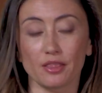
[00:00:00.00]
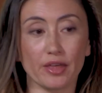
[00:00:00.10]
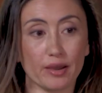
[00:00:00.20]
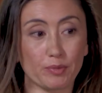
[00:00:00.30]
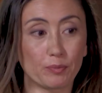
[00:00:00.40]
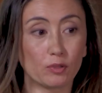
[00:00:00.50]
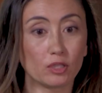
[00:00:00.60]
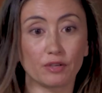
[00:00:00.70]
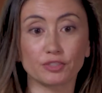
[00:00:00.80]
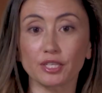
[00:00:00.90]
that people
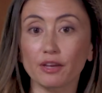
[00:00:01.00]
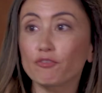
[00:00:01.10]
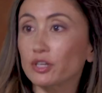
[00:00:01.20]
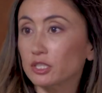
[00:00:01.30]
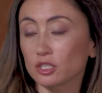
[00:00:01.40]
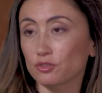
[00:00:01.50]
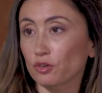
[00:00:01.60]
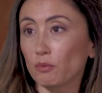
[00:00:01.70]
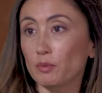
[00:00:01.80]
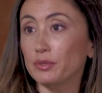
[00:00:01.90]
love to get fixes
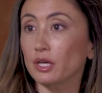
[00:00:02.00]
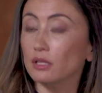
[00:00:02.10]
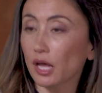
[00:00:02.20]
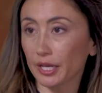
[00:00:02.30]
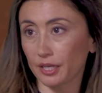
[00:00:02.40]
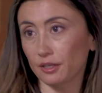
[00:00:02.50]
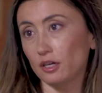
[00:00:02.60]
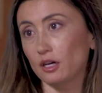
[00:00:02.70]
from and be a client